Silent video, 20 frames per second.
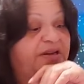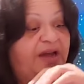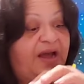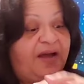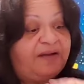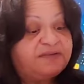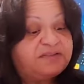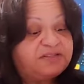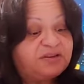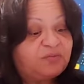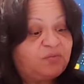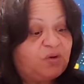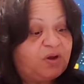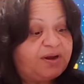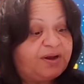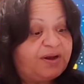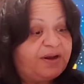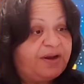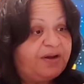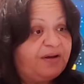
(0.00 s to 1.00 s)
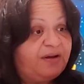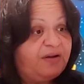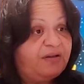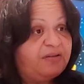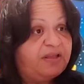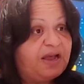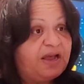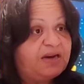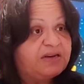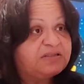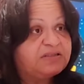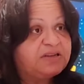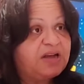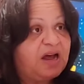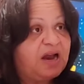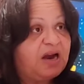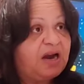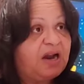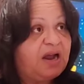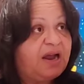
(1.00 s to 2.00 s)
you have someone here that is
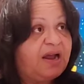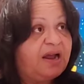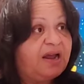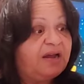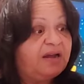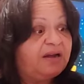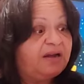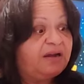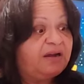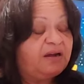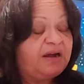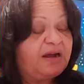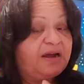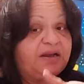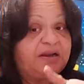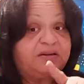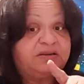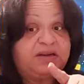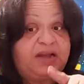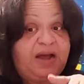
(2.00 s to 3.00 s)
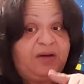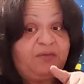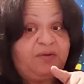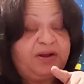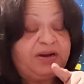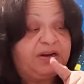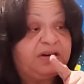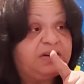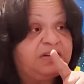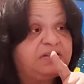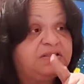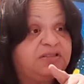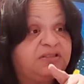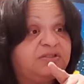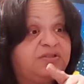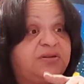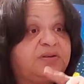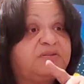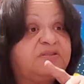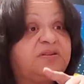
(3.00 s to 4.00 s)
kind of like, that reading is a
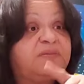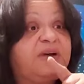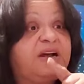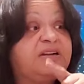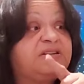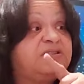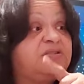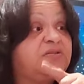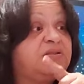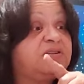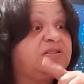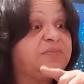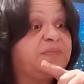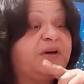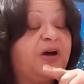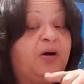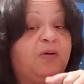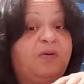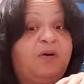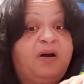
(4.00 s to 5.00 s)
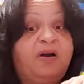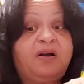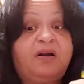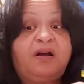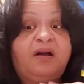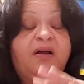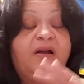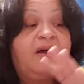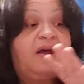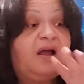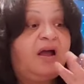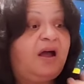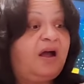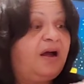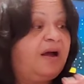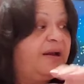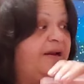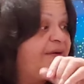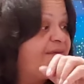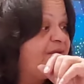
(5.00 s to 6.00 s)
trip. Somebody's doing spell work,
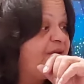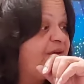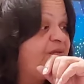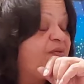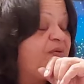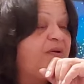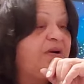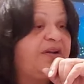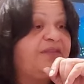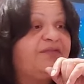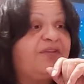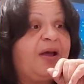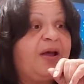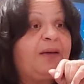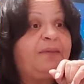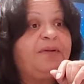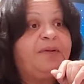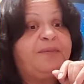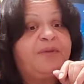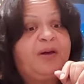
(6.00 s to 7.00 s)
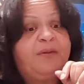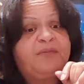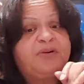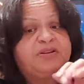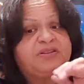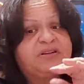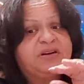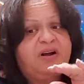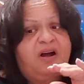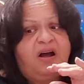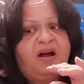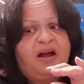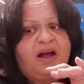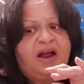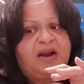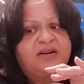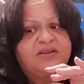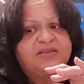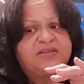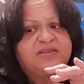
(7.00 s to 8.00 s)
then recruited family members and all
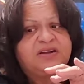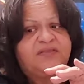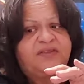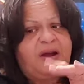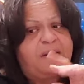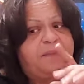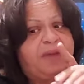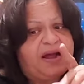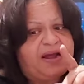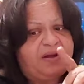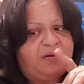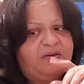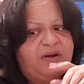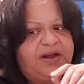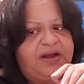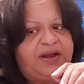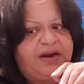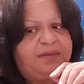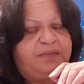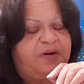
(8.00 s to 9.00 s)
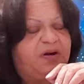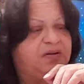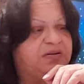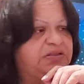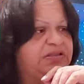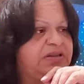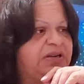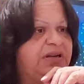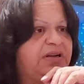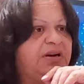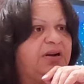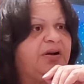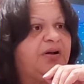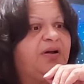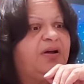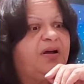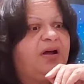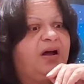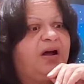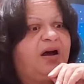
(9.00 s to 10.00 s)
kind of stuff. I might go ahead and post it.
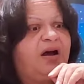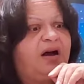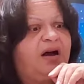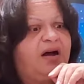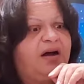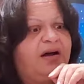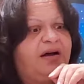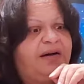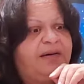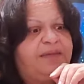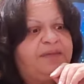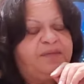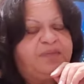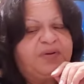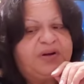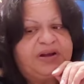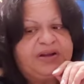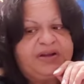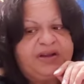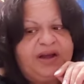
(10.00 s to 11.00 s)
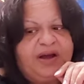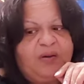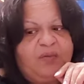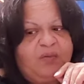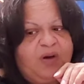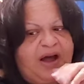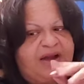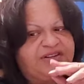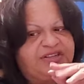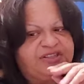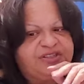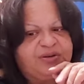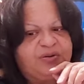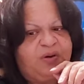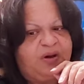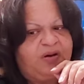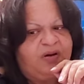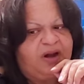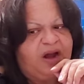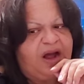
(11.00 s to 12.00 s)
But yeah, watching you
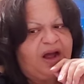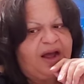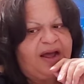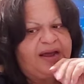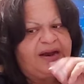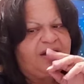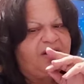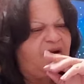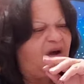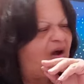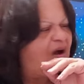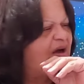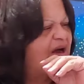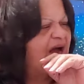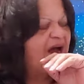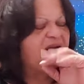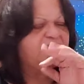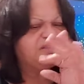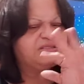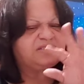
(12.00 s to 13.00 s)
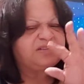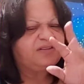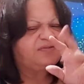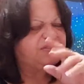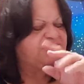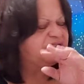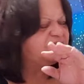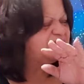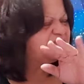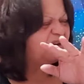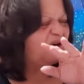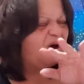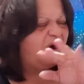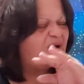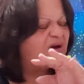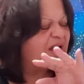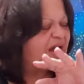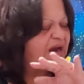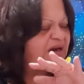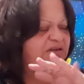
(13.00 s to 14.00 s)
online and all kind of stuff, just
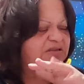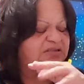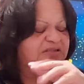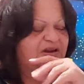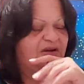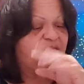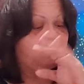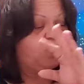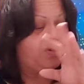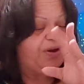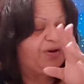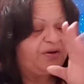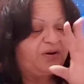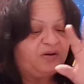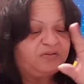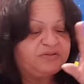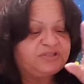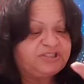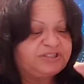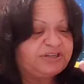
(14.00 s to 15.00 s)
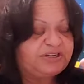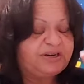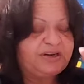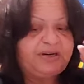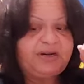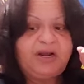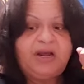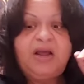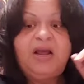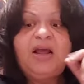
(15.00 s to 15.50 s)
all kind of stuff, weirdo shit.